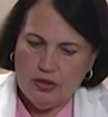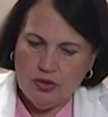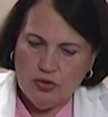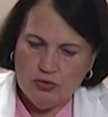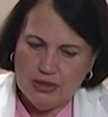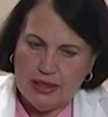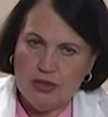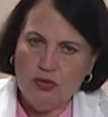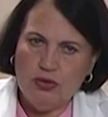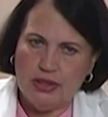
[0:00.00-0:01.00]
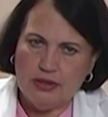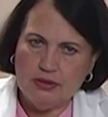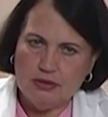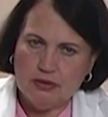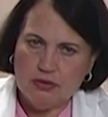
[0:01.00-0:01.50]
you dilute it,
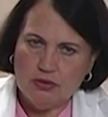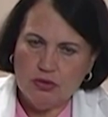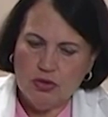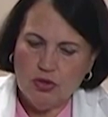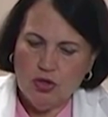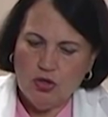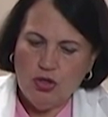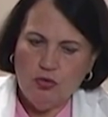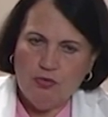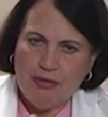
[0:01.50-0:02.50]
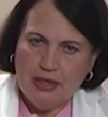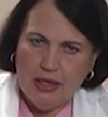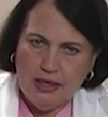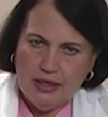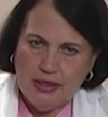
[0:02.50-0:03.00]
you would be
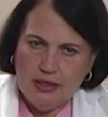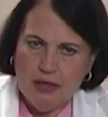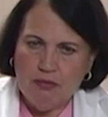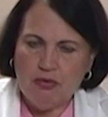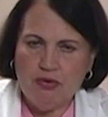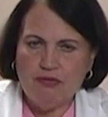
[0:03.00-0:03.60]
cutting the number of